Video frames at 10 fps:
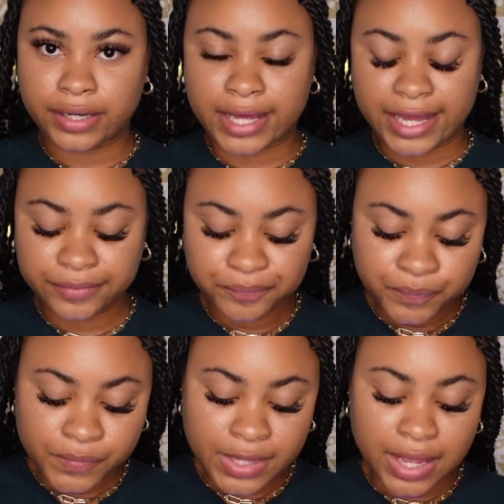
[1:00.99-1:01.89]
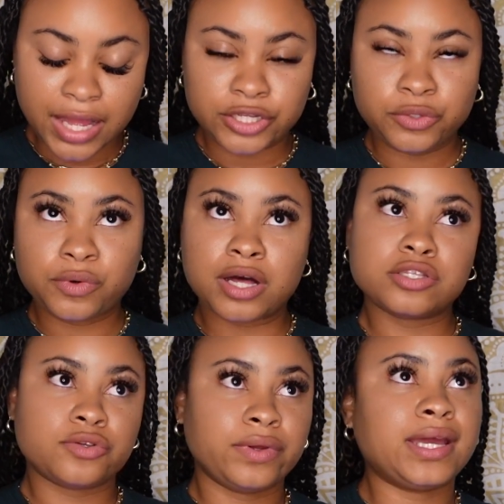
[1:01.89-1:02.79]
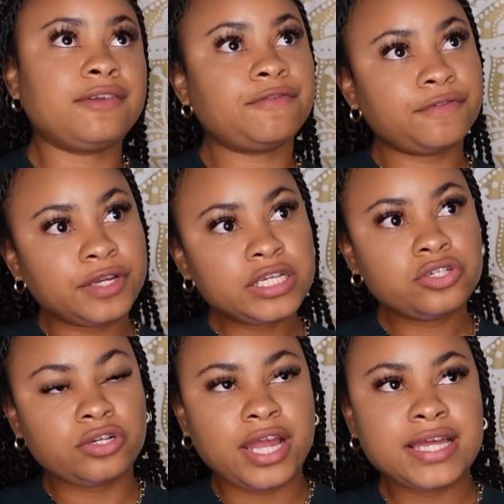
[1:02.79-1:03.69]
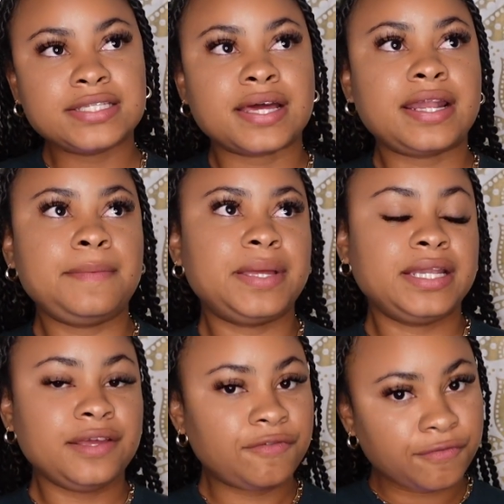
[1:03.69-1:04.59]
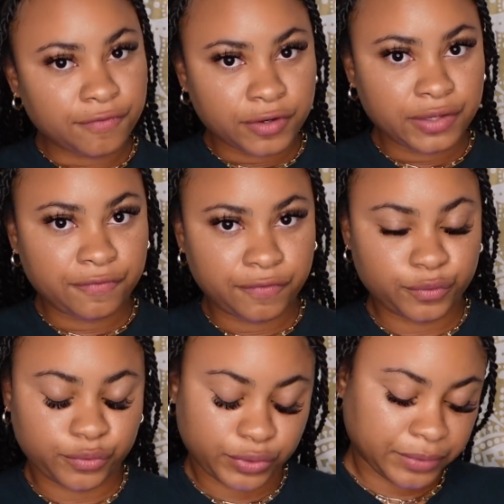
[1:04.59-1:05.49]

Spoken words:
lot, and you also get free drinks and I believe free food.